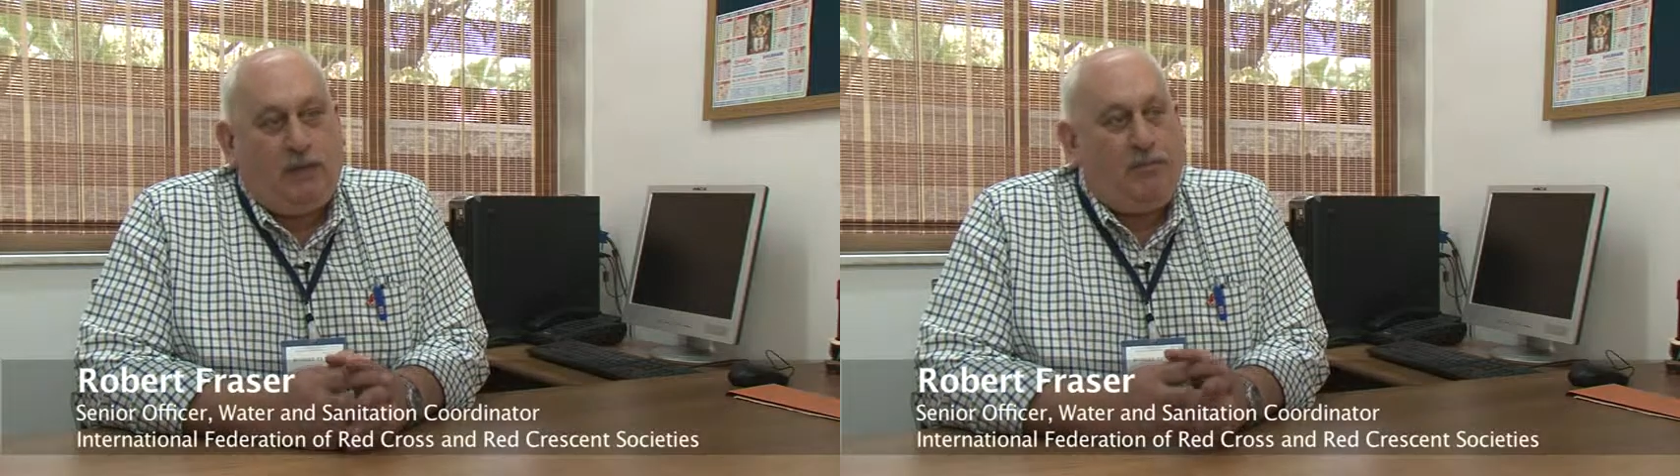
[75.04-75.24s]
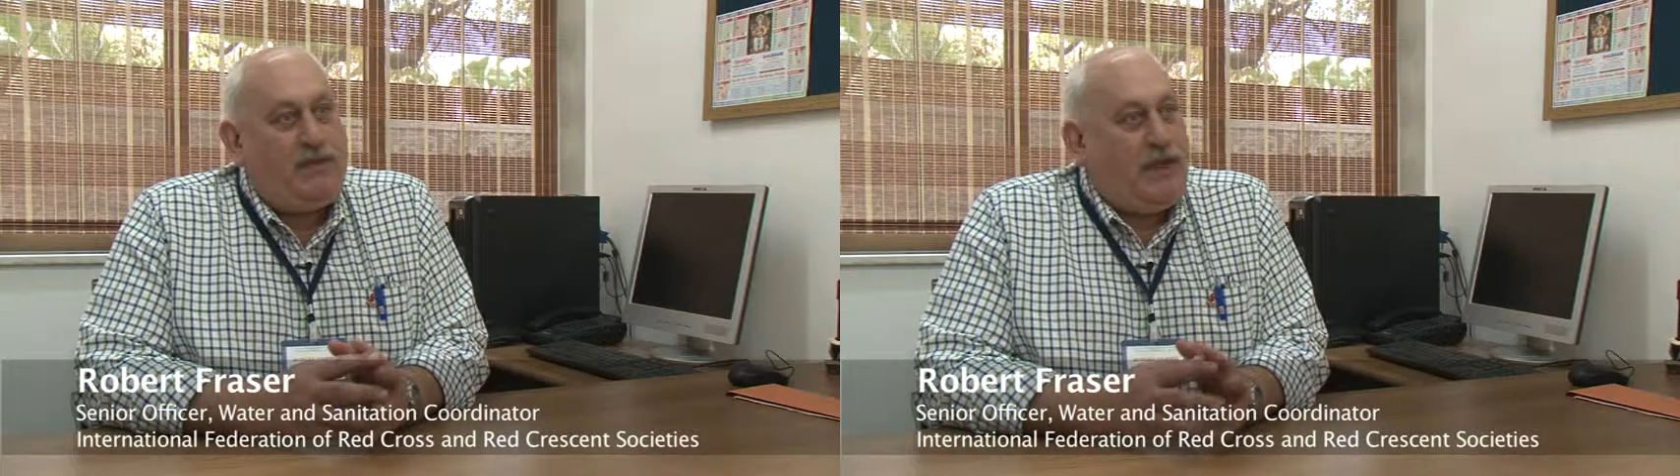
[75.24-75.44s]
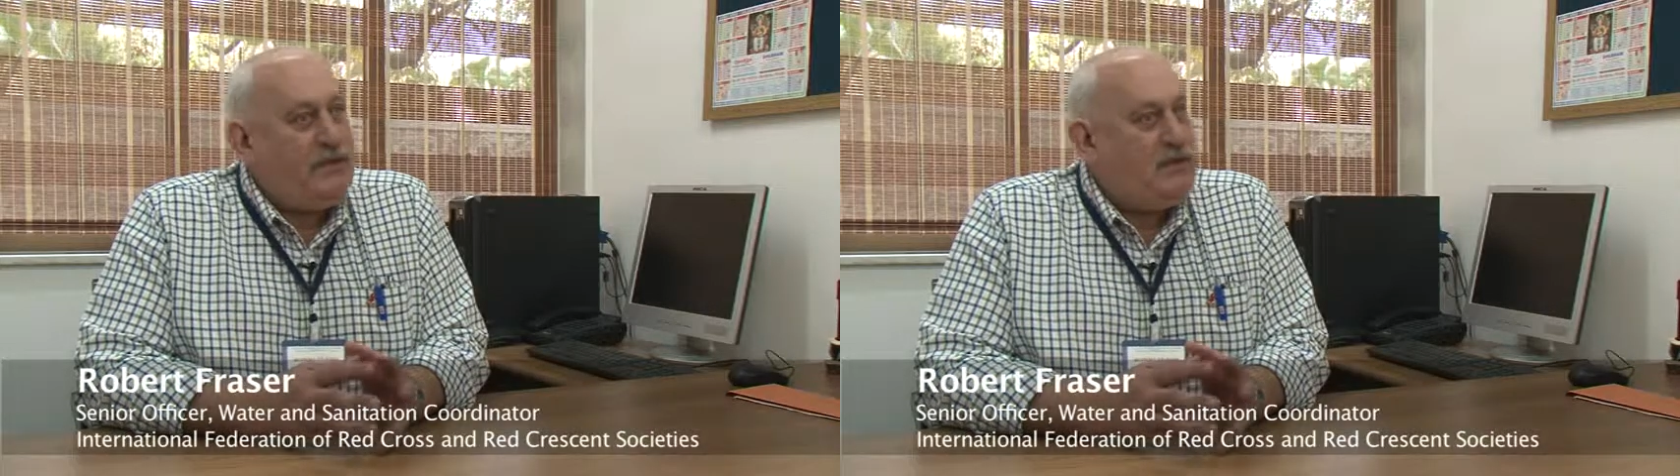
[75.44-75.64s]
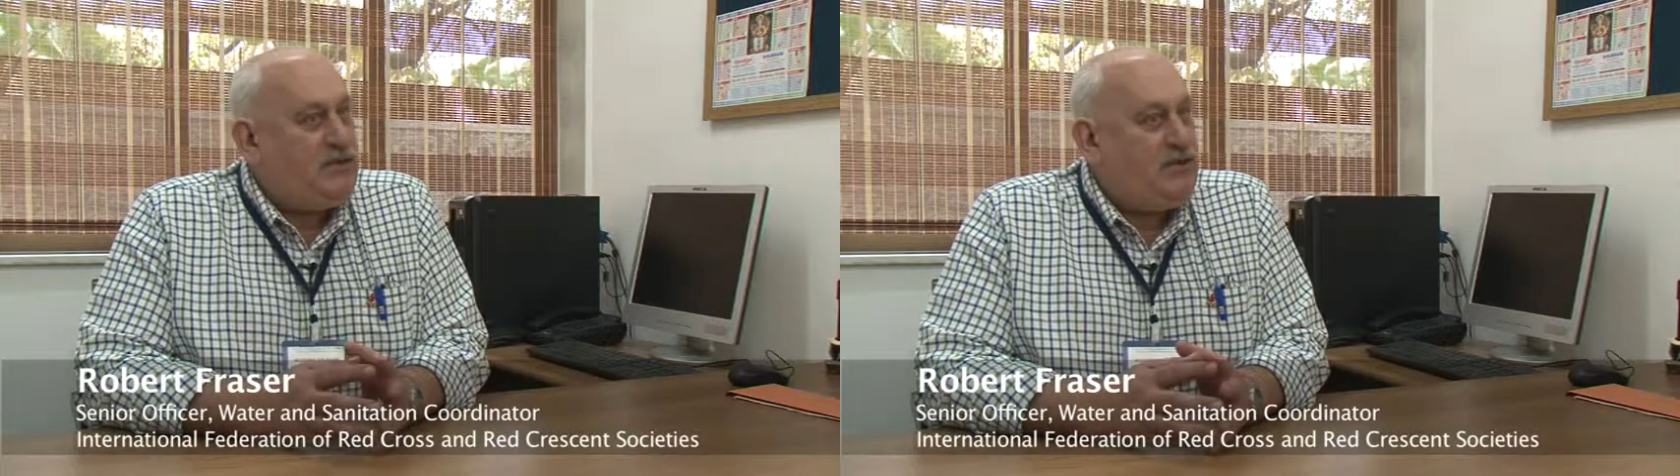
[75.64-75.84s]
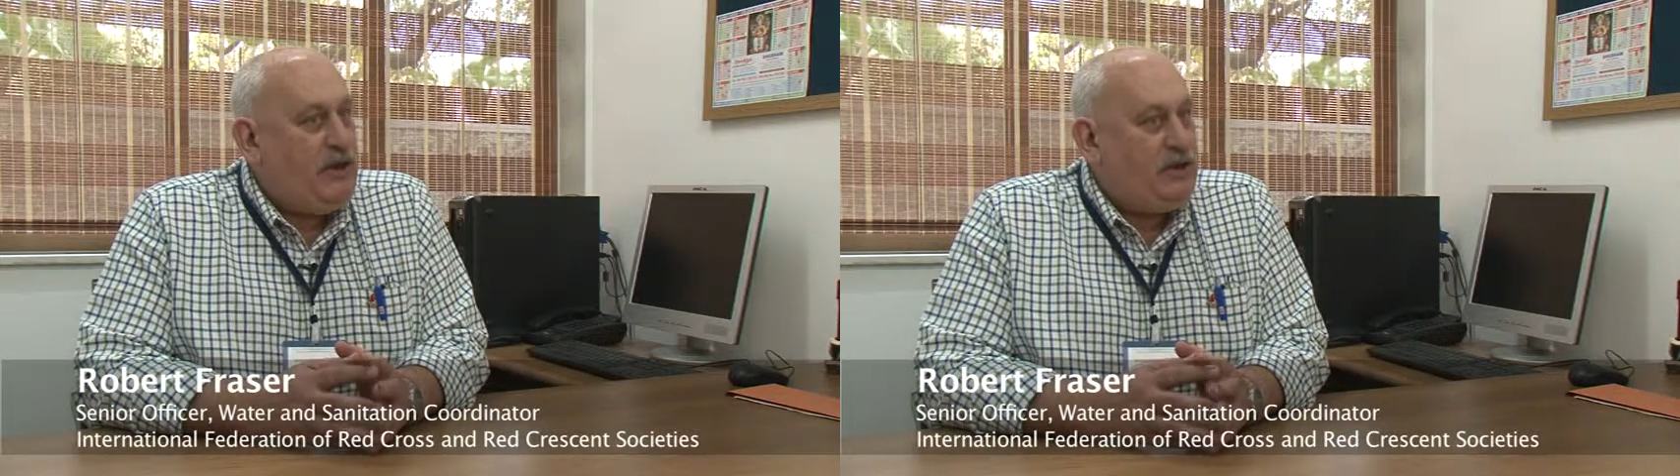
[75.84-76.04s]
But that has
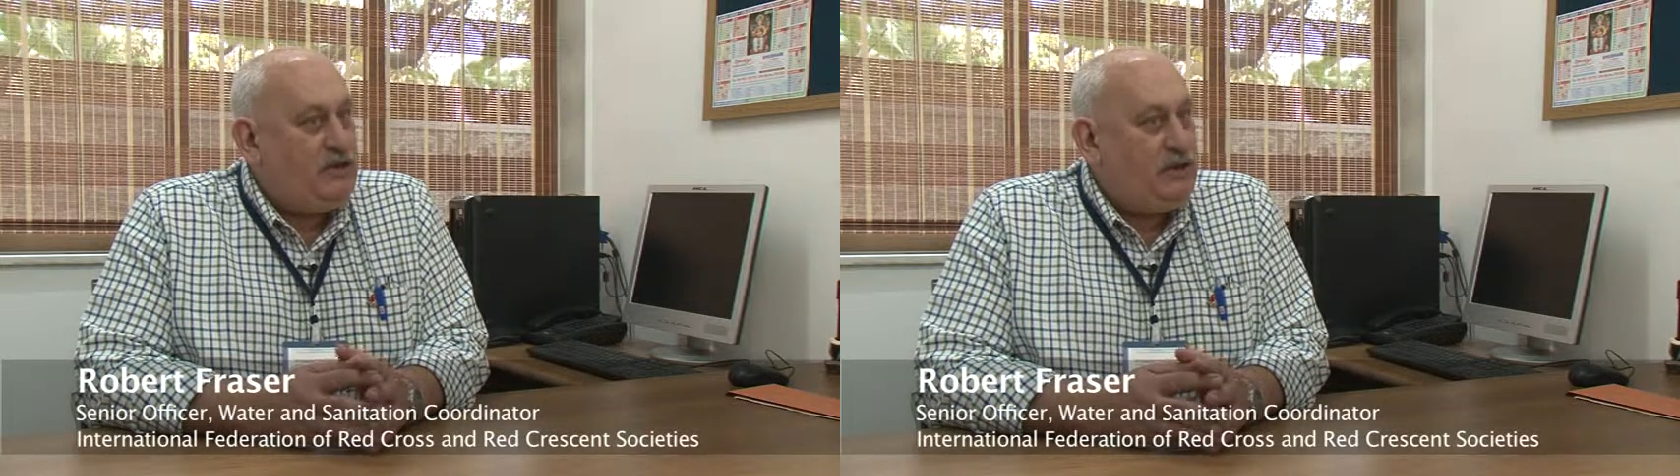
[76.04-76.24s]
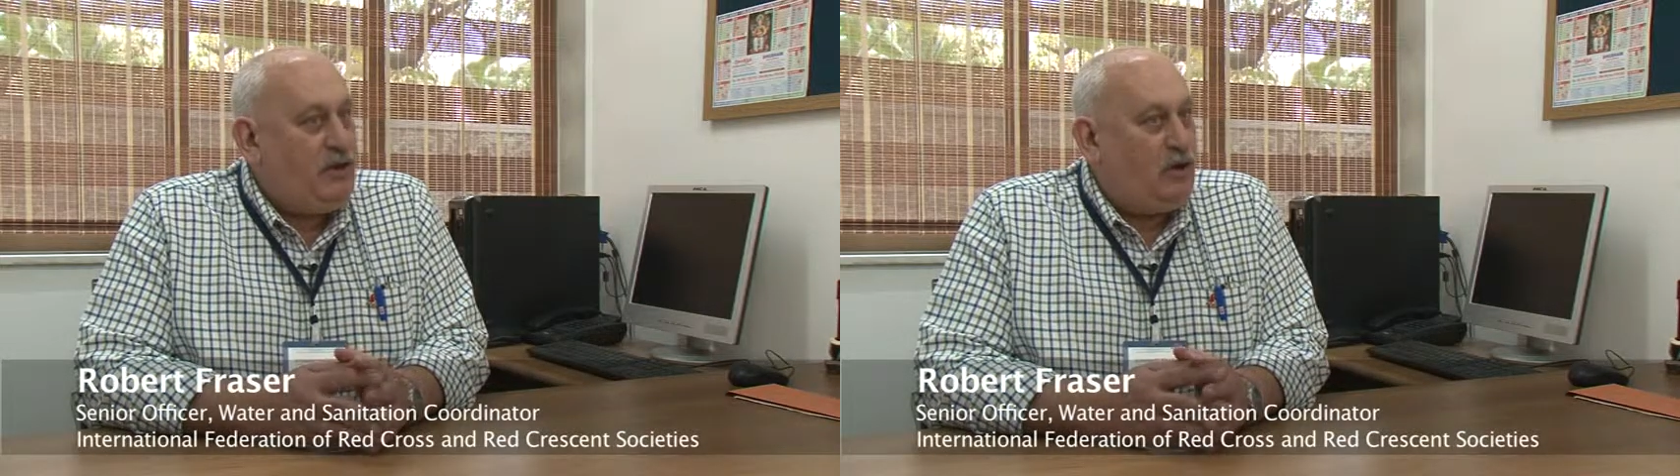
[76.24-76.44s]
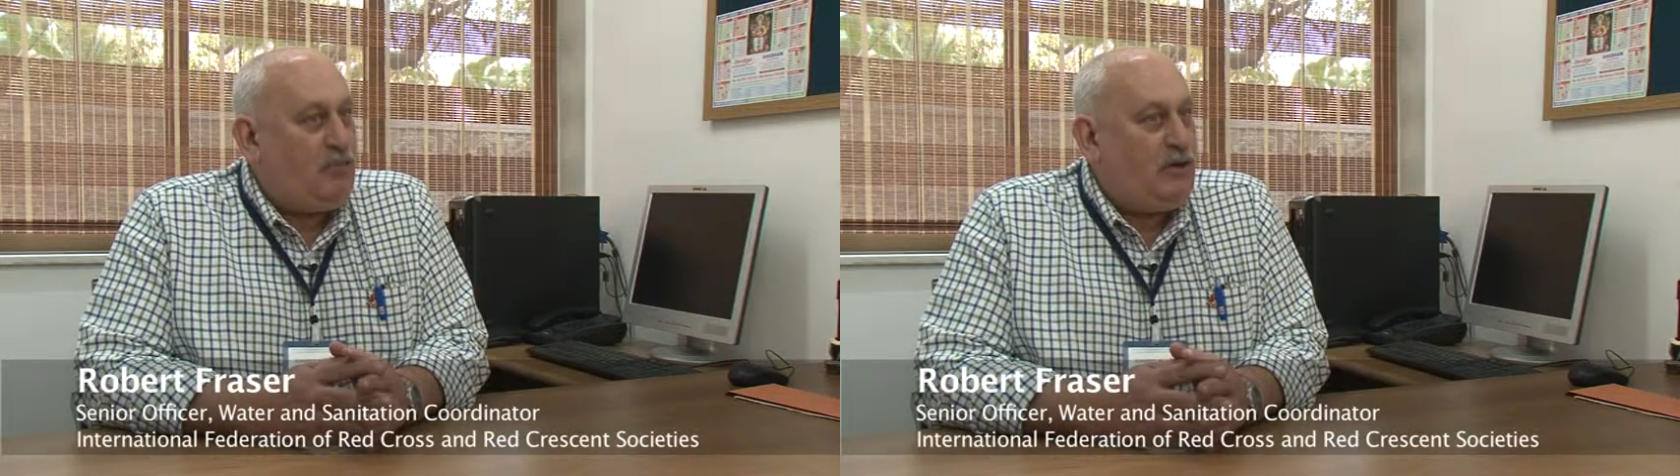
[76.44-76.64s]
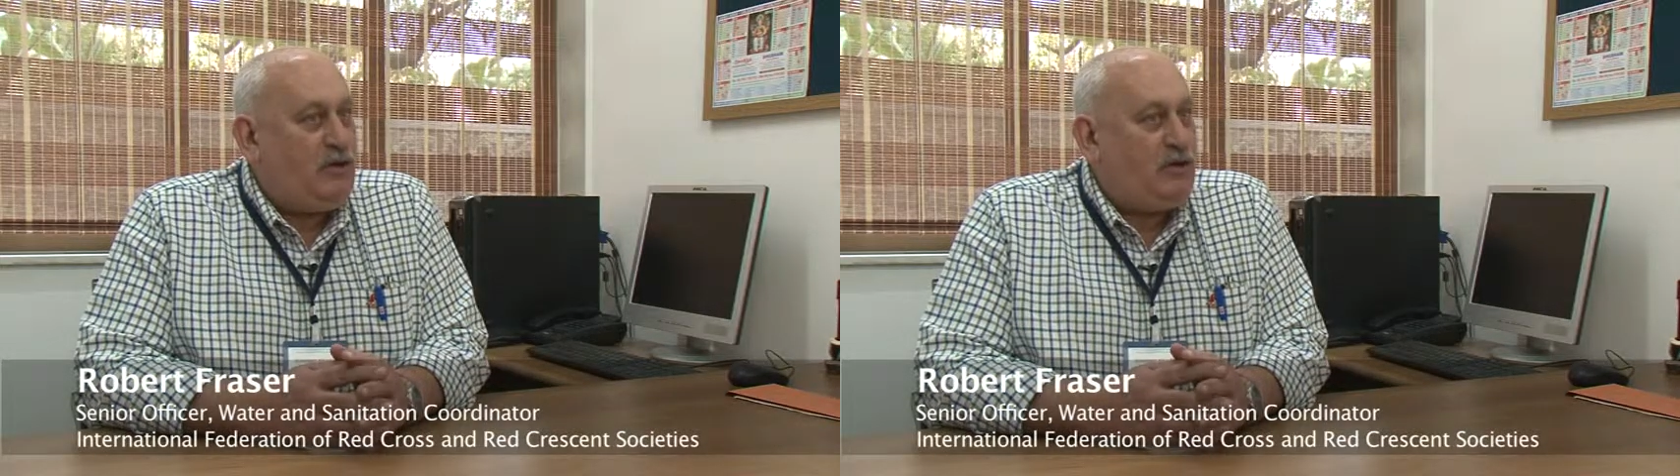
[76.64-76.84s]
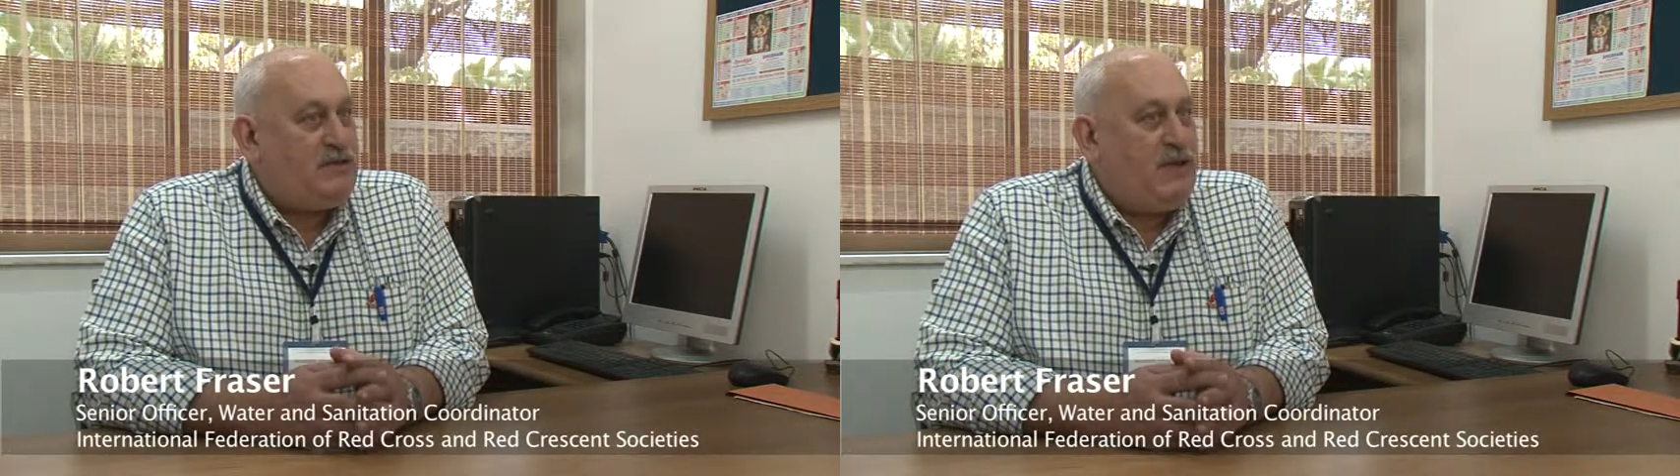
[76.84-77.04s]
changed a lot,
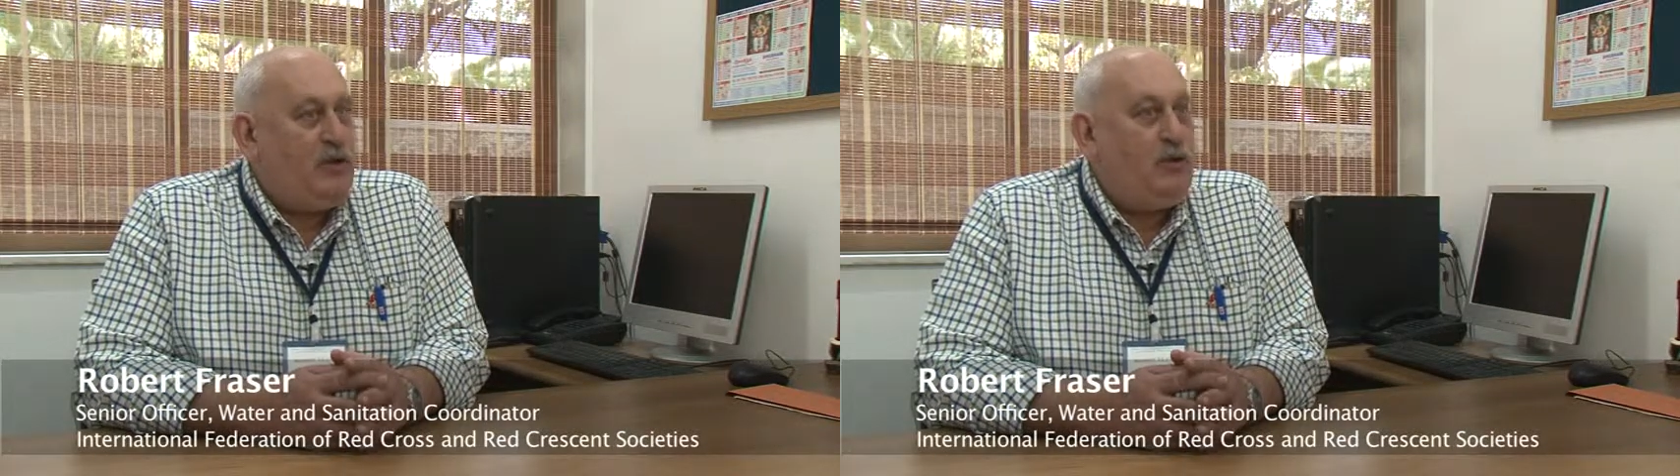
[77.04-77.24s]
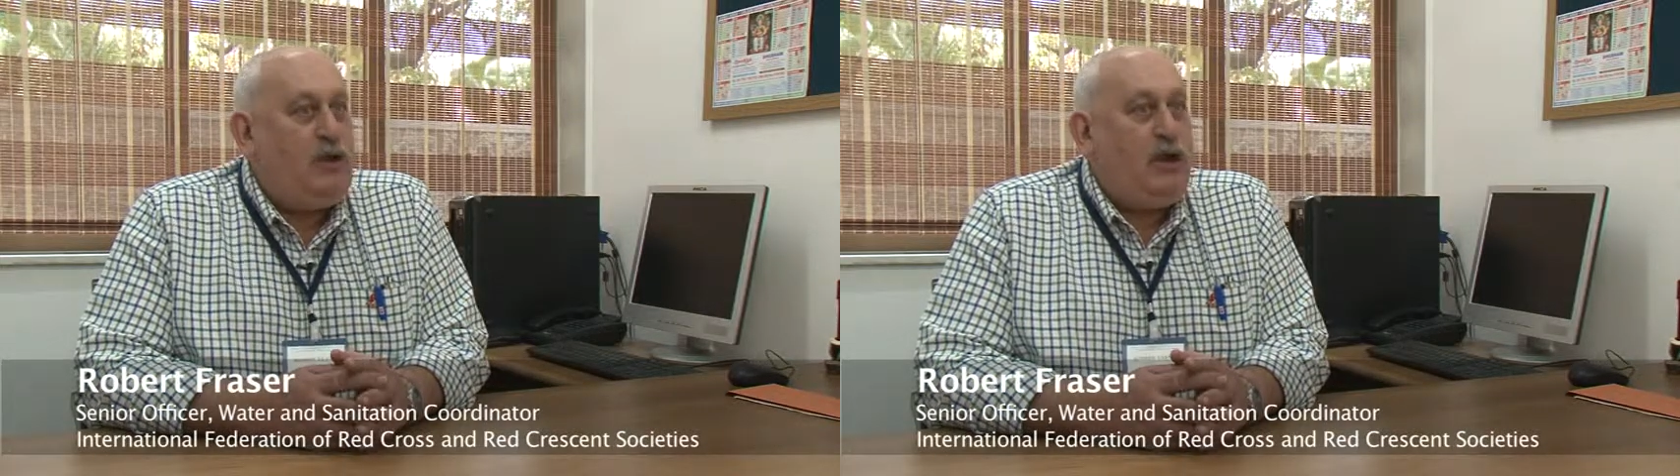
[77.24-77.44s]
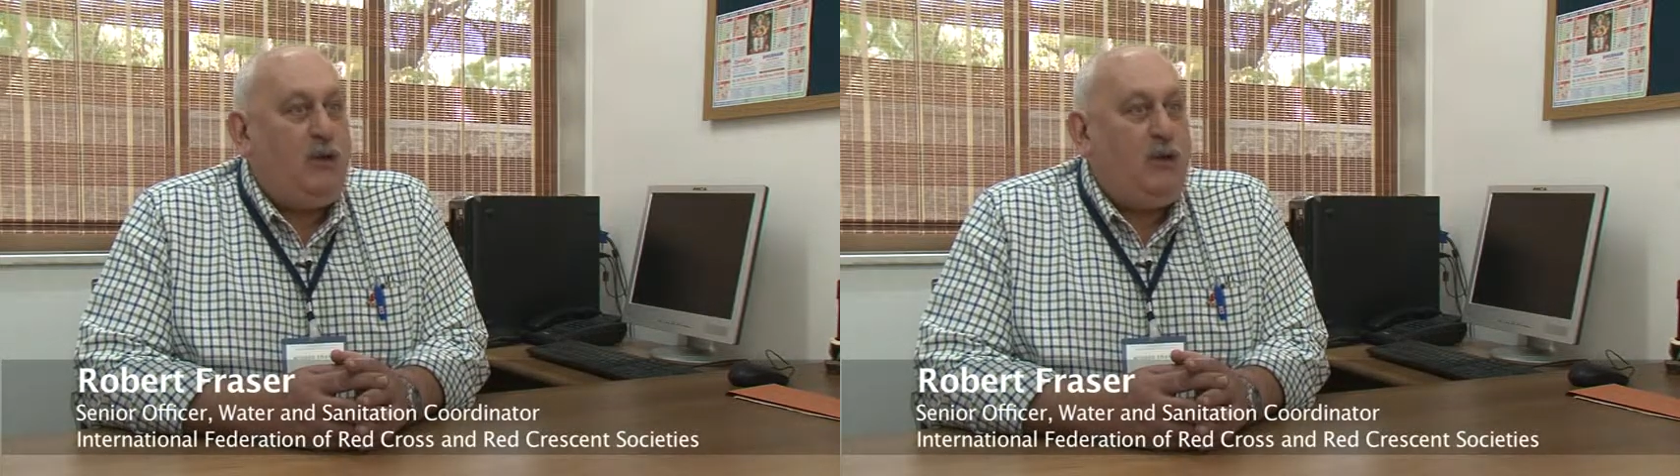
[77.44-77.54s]
because now